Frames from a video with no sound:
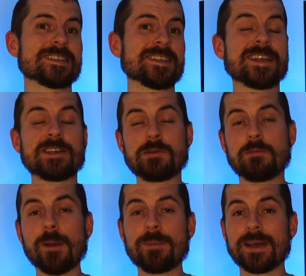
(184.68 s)
it and you
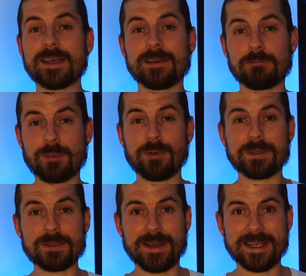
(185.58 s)
won't be able to get a report
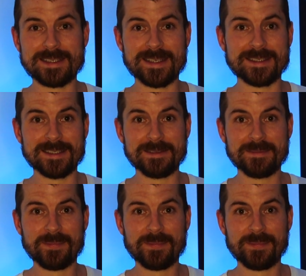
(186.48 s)
to access it.